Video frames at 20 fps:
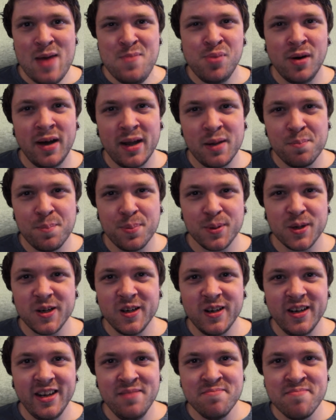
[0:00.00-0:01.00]
played
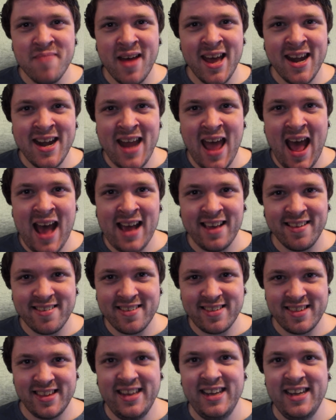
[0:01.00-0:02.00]
Burly Men at
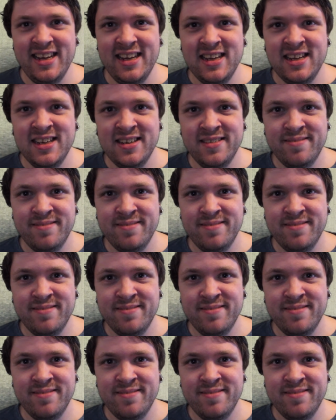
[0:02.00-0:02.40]
Sea.